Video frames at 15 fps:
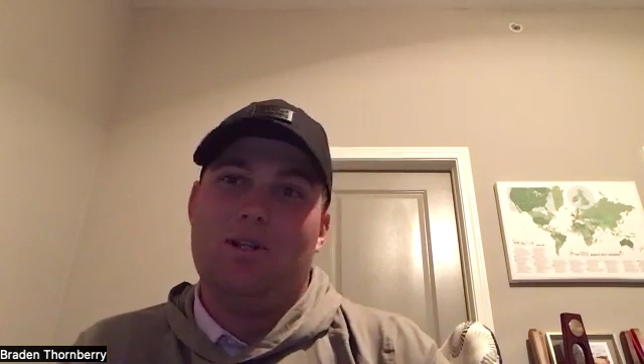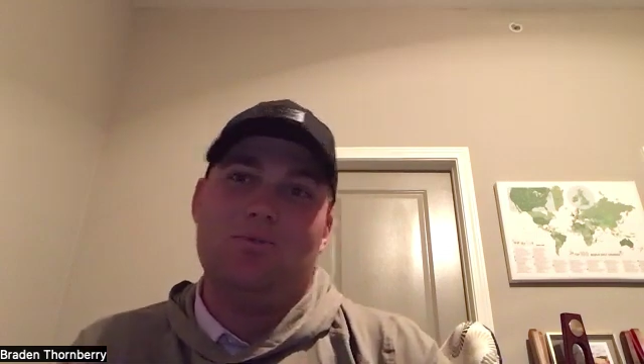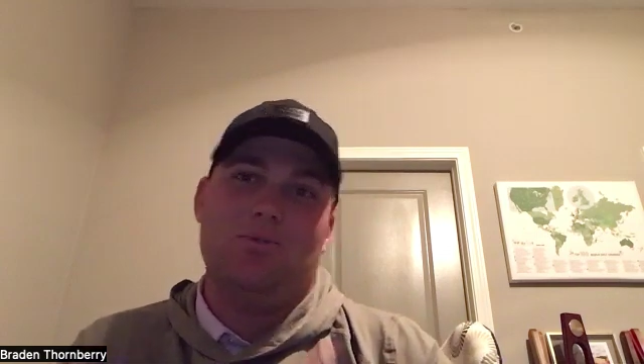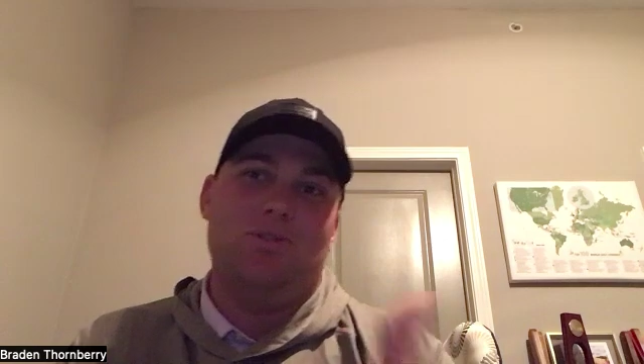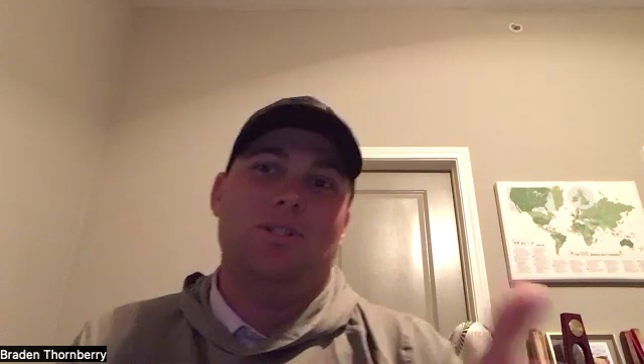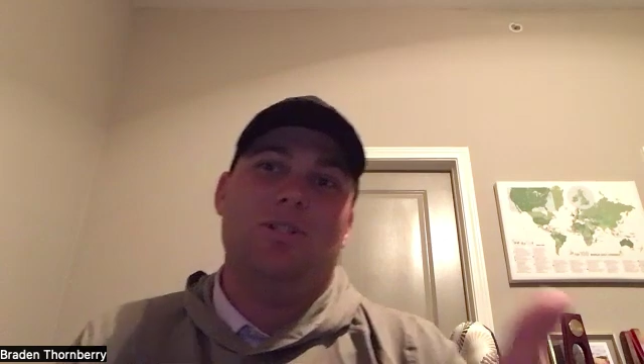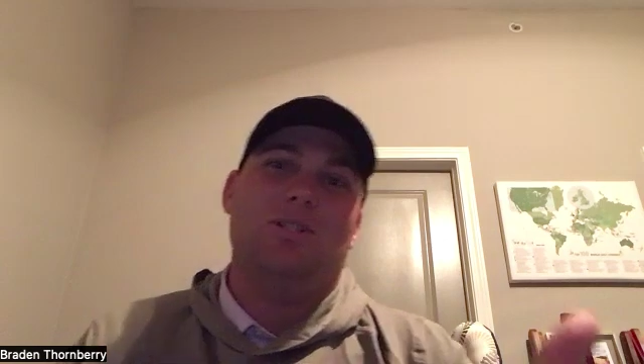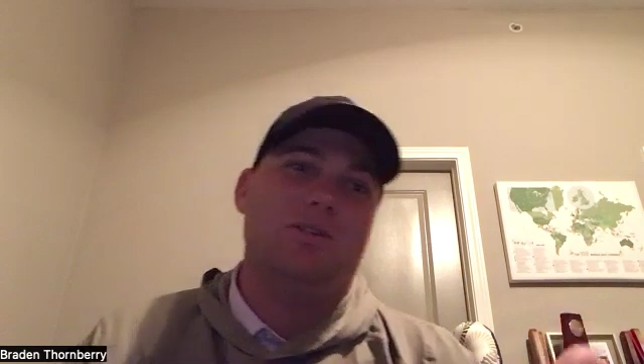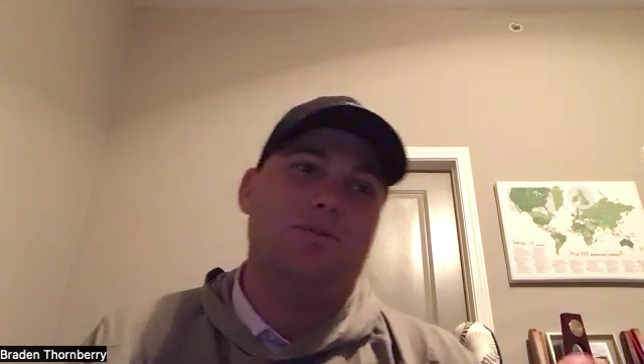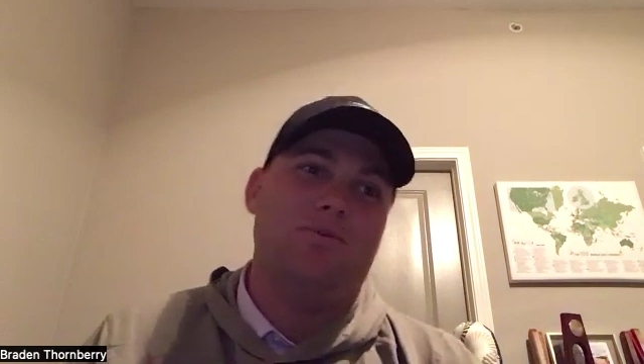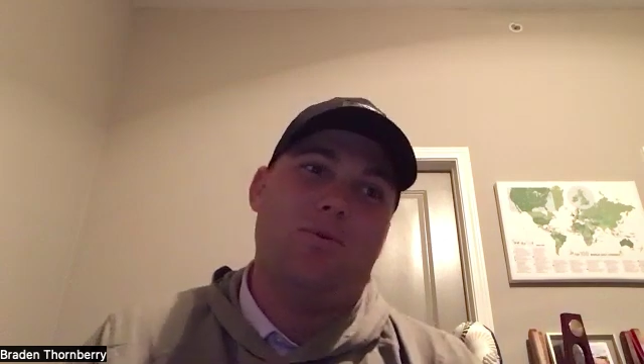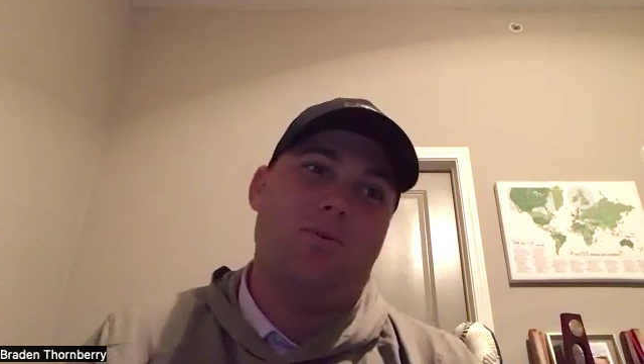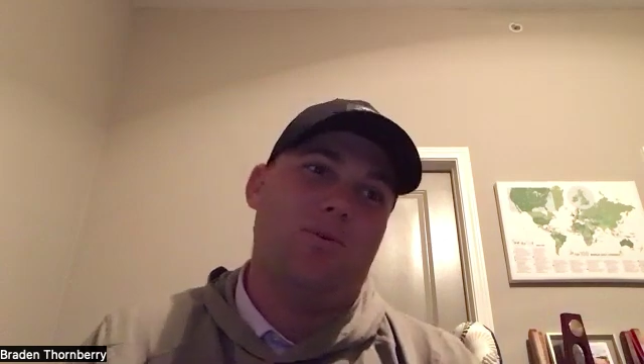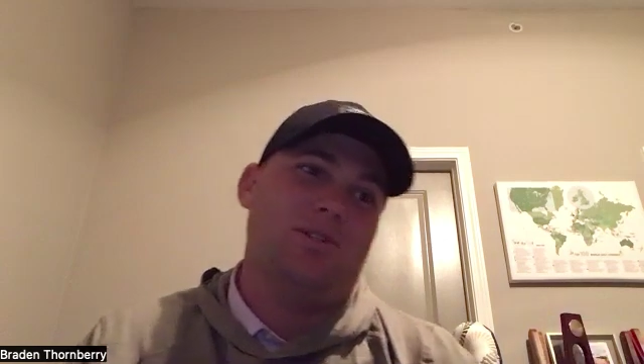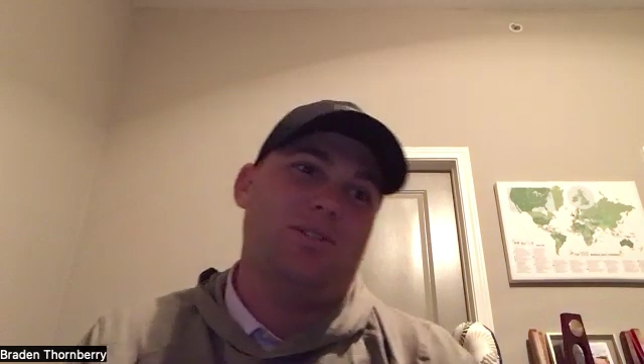
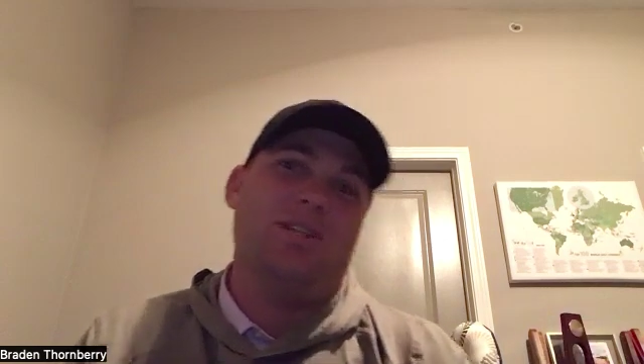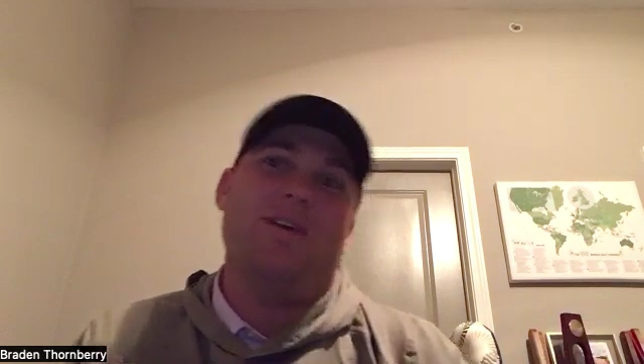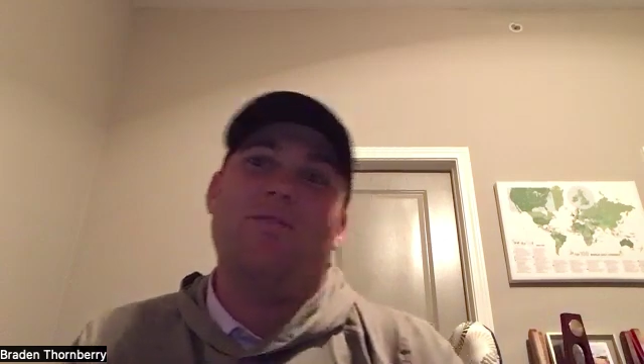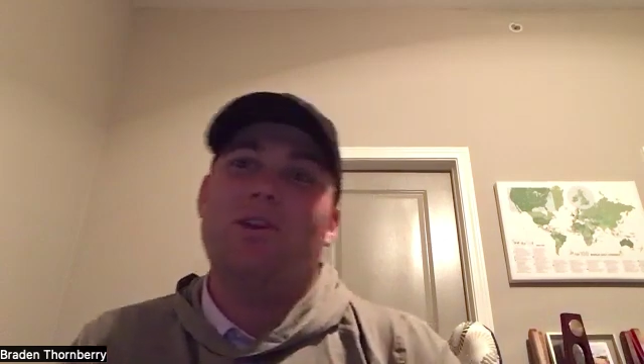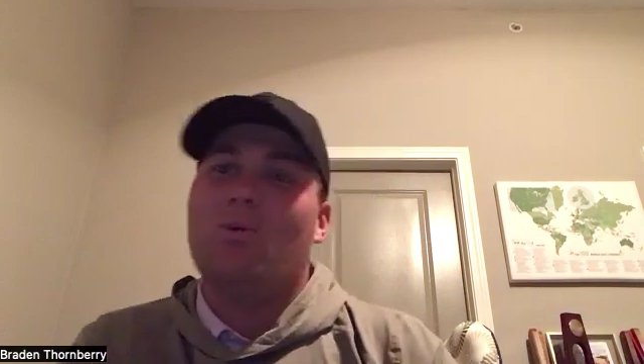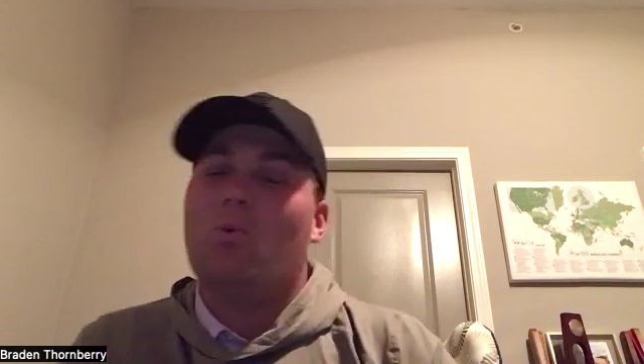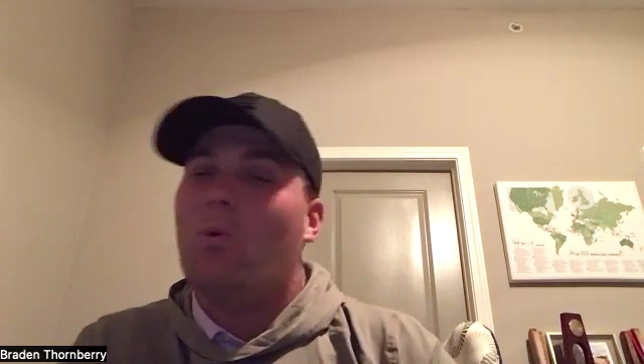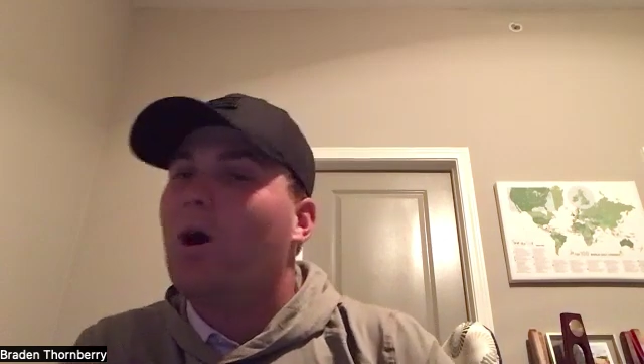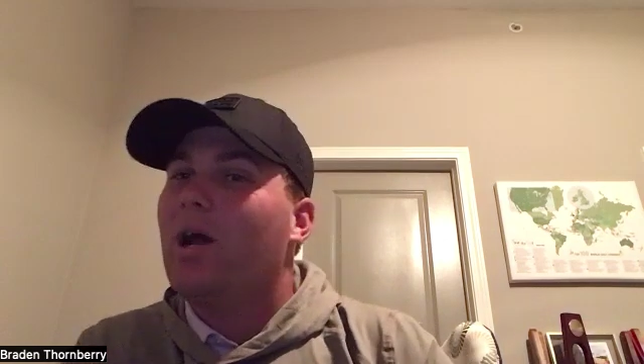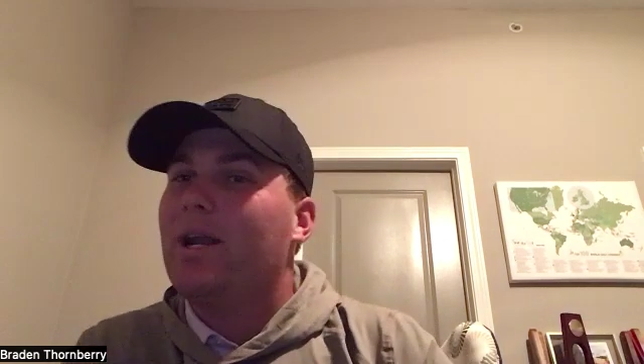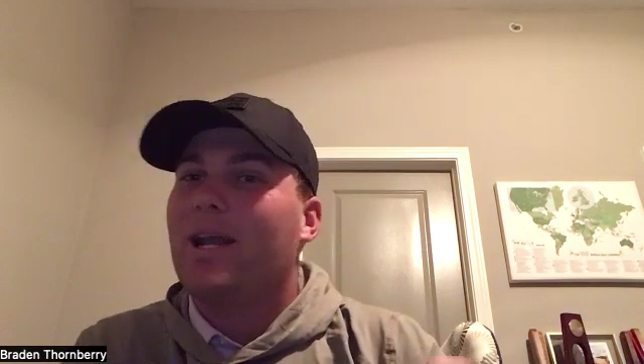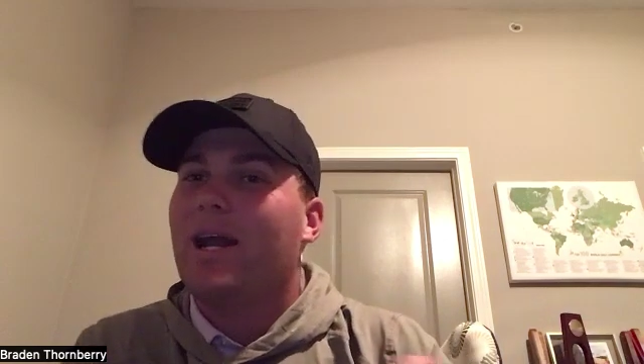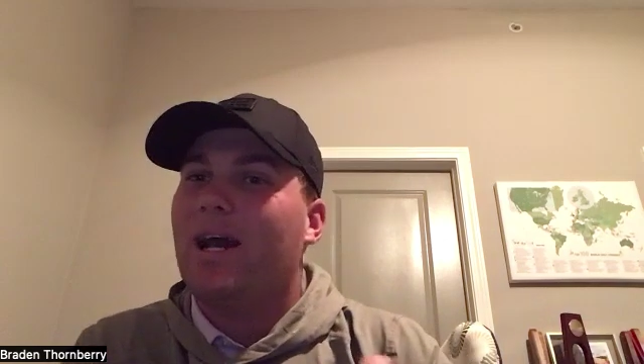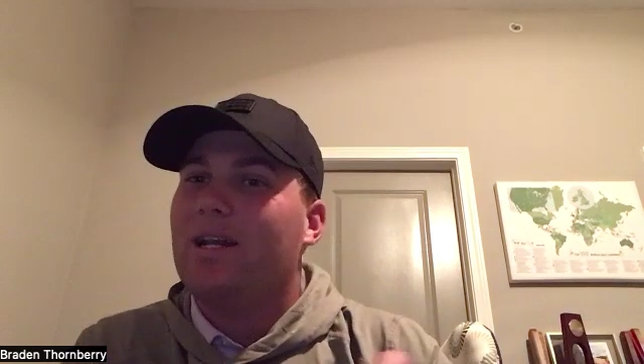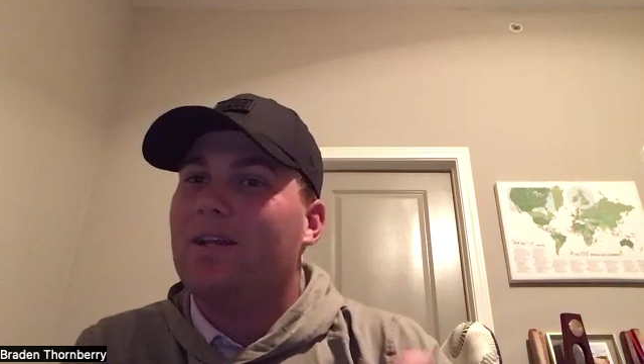64 to 71
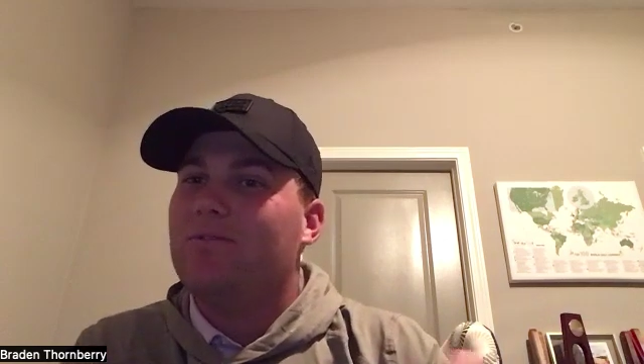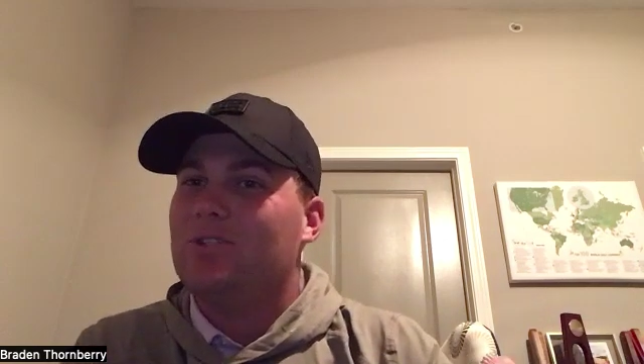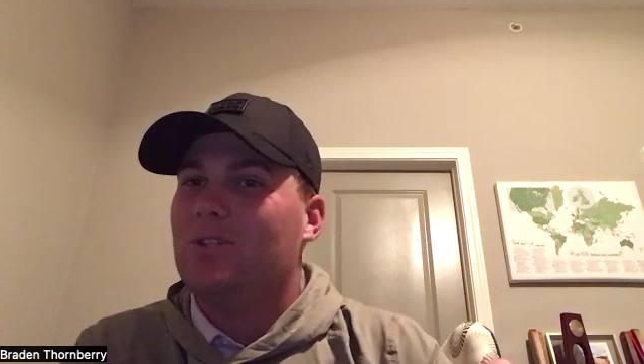kind of.